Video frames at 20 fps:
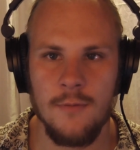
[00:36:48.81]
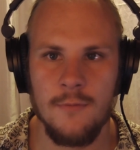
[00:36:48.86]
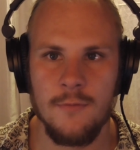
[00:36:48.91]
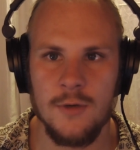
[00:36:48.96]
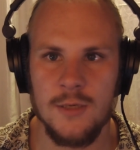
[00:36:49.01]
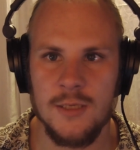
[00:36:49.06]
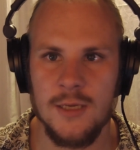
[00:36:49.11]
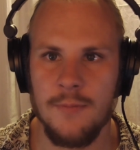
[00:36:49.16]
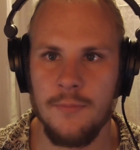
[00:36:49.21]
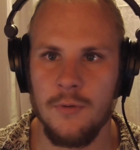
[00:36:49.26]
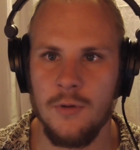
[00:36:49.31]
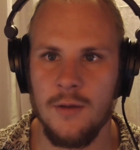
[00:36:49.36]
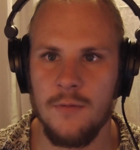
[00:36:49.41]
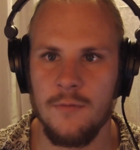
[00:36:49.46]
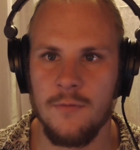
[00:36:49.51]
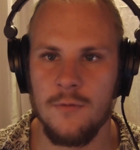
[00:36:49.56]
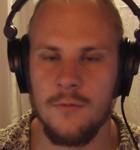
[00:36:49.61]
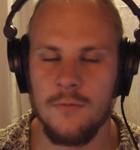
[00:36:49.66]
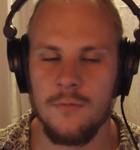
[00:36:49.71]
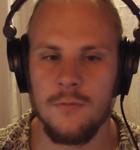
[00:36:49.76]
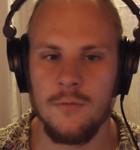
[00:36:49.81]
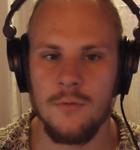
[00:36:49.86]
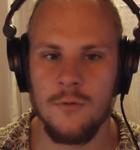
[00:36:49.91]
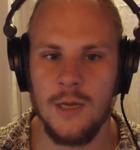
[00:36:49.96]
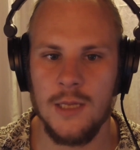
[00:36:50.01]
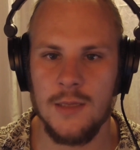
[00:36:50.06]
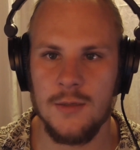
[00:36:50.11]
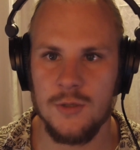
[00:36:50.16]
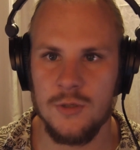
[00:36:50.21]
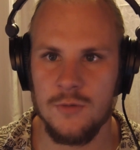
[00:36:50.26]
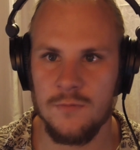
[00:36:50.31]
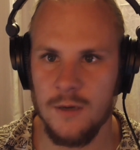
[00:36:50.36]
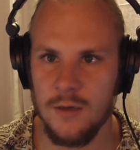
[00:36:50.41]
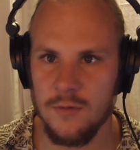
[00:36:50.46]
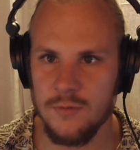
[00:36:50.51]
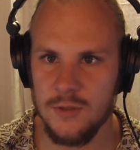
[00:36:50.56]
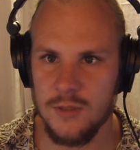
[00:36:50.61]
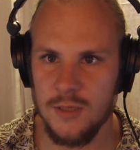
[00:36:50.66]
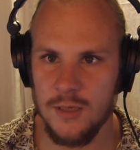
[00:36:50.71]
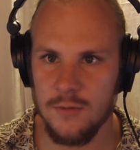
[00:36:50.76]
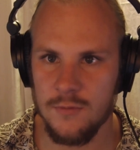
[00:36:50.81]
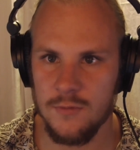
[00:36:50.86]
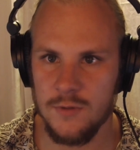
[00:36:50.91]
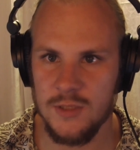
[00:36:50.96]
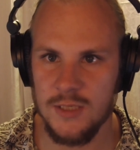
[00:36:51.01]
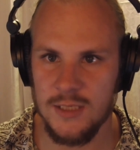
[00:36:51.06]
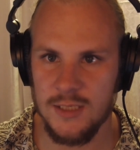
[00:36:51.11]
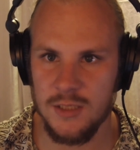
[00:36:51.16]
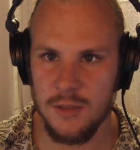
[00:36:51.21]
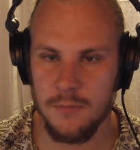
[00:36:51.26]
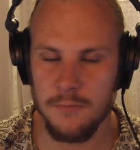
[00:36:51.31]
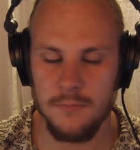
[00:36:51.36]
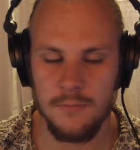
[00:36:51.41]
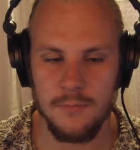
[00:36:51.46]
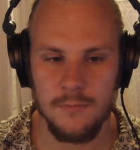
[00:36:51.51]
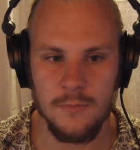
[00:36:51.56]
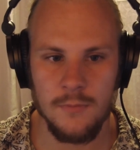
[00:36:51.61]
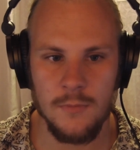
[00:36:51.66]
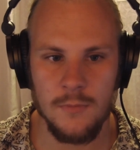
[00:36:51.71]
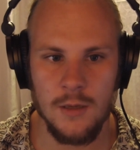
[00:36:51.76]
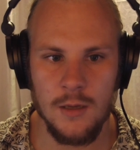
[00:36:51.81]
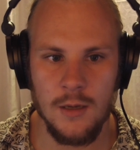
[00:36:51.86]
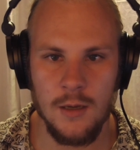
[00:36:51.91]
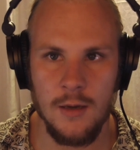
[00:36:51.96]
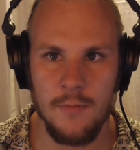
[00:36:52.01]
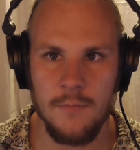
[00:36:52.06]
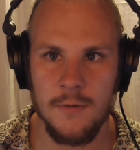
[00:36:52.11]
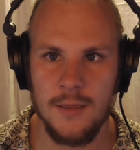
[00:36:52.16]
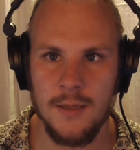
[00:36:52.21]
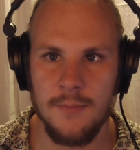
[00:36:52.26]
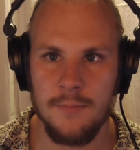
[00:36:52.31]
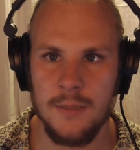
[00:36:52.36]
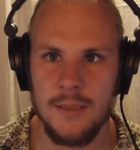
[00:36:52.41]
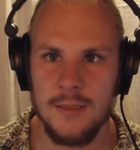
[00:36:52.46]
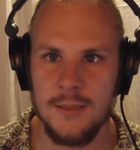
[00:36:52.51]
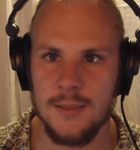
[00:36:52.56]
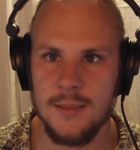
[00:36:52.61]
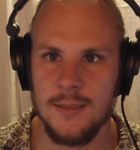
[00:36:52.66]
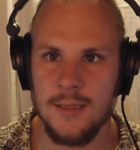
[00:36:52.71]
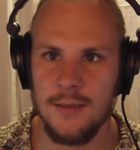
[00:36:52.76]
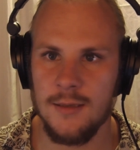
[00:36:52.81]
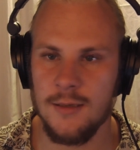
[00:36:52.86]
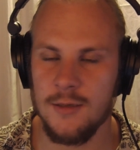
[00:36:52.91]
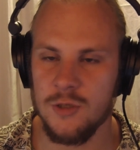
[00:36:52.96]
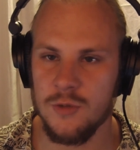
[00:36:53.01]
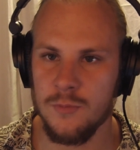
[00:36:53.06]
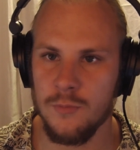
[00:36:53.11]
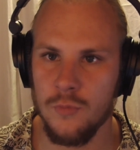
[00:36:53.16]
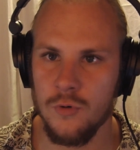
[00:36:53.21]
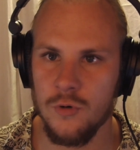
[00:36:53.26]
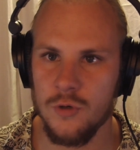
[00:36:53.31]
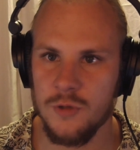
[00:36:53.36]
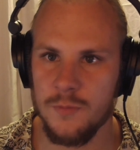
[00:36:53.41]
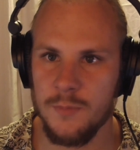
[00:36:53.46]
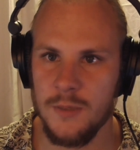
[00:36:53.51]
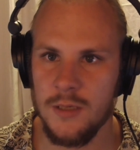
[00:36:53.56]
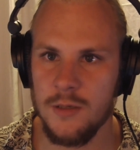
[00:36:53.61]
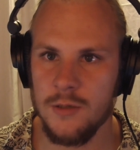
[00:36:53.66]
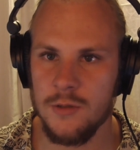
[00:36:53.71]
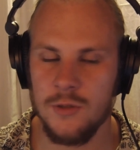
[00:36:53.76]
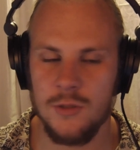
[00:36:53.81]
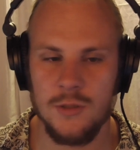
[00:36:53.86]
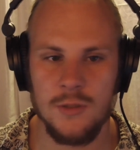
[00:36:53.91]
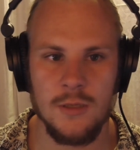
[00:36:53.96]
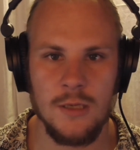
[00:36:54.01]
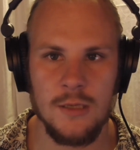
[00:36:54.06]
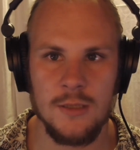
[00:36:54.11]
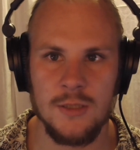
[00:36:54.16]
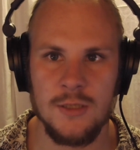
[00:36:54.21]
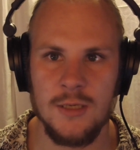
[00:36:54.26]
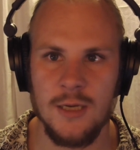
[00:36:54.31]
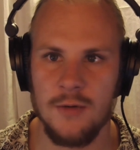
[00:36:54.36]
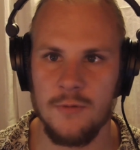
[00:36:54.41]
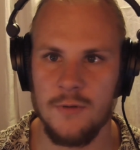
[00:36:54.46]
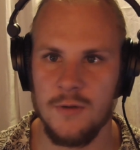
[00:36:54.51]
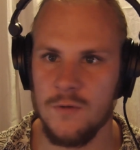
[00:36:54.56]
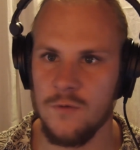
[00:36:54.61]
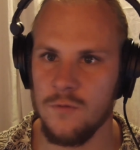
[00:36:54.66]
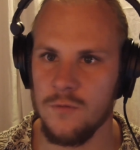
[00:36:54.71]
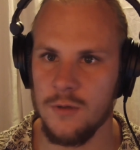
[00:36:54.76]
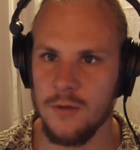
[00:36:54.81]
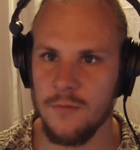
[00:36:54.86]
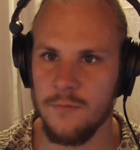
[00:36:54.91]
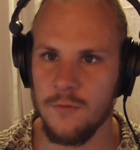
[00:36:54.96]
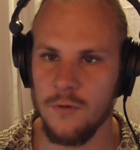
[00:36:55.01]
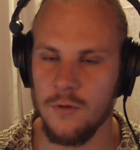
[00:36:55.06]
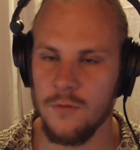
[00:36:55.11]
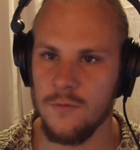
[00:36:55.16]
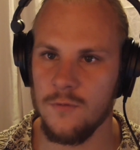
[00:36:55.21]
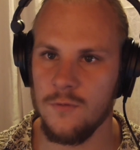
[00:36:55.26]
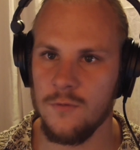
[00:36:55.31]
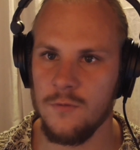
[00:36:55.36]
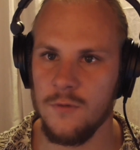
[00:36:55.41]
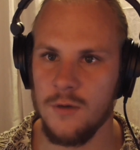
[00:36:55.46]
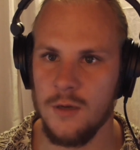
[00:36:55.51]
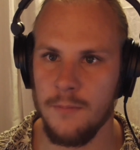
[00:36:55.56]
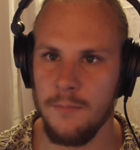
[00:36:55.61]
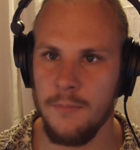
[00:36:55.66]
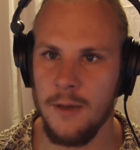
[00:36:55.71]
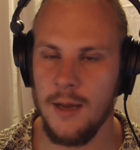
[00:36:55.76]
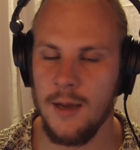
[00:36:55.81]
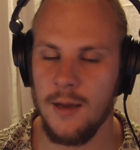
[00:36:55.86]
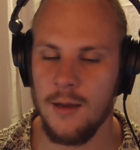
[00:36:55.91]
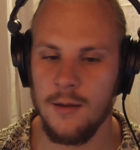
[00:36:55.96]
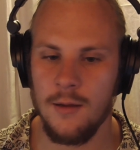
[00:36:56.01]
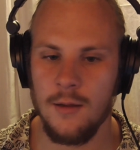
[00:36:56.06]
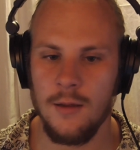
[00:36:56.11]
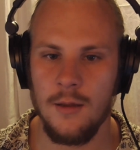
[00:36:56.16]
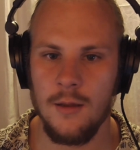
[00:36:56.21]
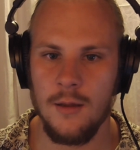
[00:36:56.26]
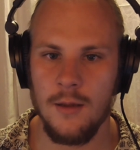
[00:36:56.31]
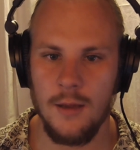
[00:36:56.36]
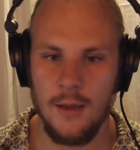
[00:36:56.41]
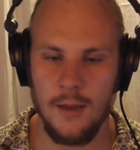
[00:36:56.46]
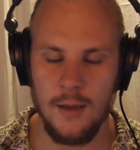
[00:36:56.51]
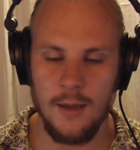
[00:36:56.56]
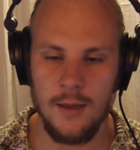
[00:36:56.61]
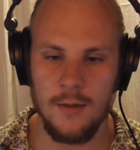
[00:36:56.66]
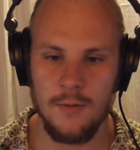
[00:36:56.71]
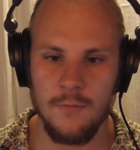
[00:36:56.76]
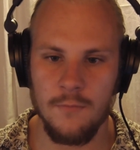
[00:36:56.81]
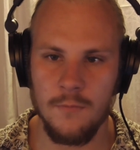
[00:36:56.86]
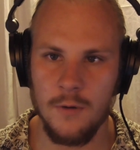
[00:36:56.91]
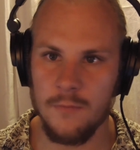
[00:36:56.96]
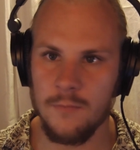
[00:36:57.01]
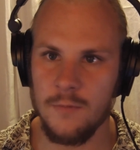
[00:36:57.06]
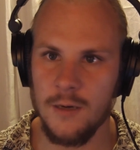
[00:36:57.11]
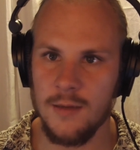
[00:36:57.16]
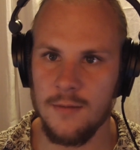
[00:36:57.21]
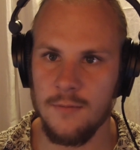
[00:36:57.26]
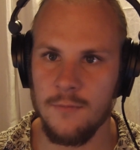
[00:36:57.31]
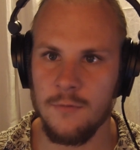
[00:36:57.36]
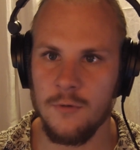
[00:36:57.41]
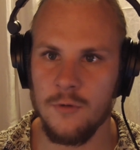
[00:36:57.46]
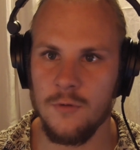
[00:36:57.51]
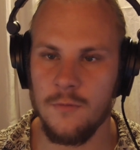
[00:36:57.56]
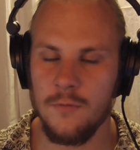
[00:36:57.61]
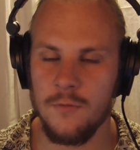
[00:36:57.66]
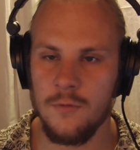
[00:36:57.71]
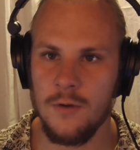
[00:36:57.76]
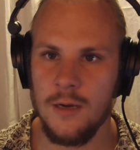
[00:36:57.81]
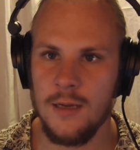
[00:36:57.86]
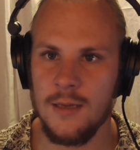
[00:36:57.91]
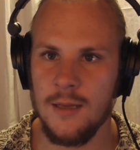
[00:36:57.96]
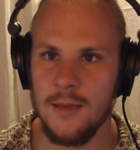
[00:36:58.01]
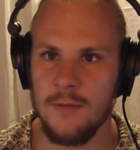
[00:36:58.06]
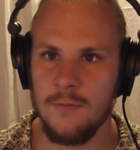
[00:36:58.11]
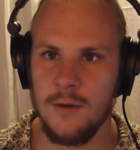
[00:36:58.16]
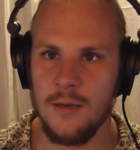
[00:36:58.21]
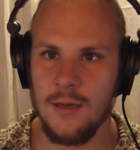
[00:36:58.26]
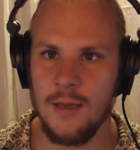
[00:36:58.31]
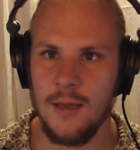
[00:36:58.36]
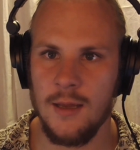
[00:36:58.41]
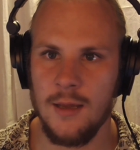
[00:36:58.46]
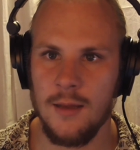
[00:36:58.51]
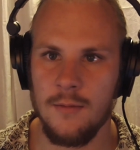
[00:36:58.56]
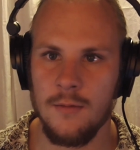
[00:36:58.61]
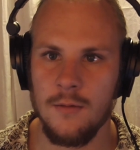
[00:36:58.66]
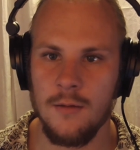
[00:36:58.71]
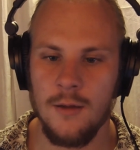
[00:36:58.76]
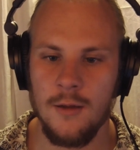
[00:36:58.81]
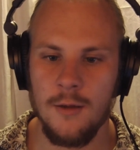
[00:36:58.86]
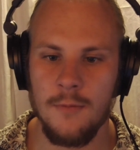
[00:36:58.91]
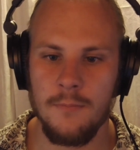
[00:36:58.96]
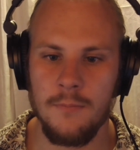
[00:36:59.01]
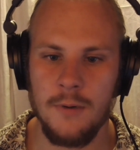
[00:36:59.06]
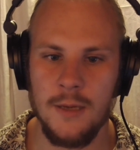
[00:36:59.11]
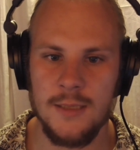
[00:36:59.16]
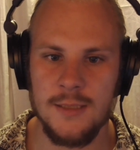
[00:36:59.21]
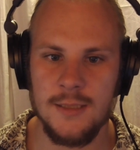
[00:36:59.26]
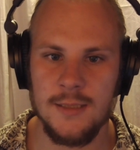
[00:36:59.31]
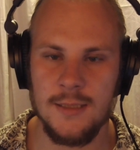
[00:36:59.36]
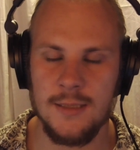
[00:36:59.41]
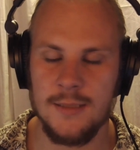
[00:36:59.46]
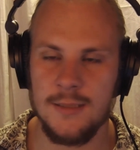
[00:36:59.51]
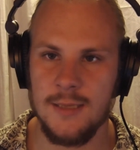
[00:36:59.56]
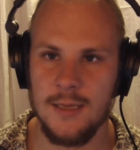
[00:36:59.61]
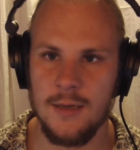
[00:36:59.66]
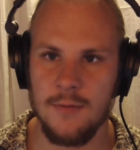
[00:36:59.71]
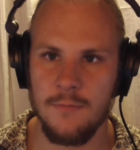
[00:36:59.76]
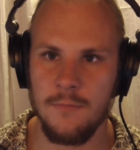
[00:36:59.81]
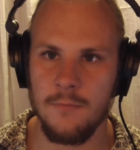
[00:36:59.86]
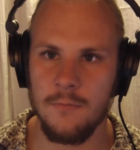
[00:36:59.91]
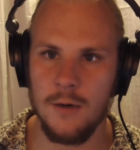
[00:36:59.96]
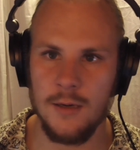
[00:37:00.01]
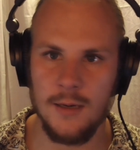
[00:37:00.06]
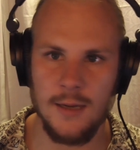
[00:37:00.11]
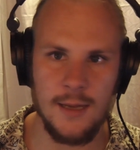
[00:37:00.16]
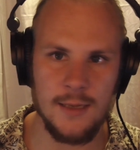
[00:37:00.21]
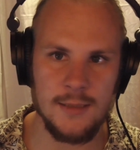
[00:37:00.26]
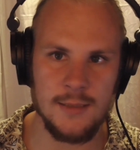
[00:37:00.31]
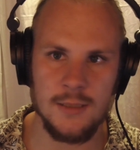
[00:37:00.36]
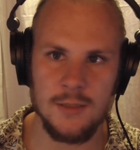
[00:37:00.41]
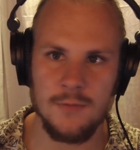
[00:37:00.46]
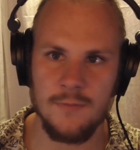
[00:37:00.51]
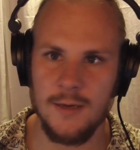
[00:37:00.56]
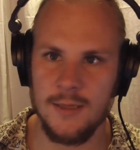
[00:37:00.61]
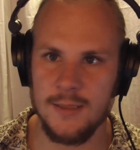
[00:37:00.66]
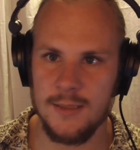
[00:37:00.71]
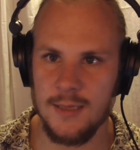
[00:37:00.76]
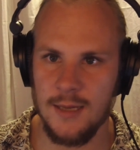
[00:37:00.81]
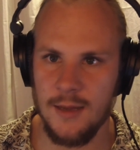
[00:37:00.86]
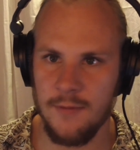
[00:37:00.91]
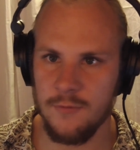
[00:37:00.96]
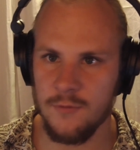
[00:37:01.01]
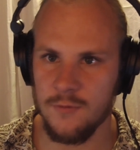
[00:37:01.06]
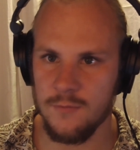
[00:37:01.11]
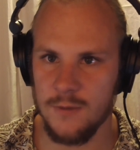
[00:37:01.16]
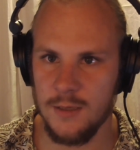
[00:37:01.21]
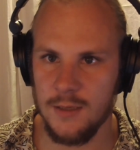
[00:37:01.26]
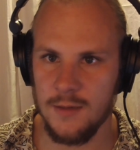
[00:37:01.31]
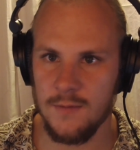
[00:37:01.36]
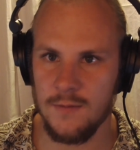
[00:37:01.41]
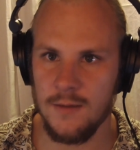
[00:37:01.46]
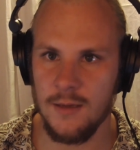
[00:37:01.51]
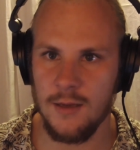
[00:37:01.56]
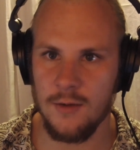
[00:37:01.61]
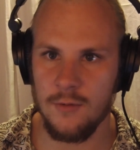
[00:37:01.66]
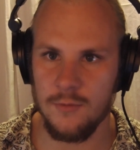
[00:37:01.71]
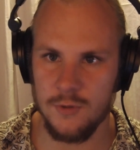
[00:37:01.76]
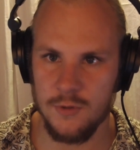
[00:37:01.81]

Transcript: For example, if you look at a surround sound system, what that means is that there's more speakers. There's generally 2 in the front, 2 in the back, and 1 right in front of you, and that way they can place it instead of one axis where it's left to right, they can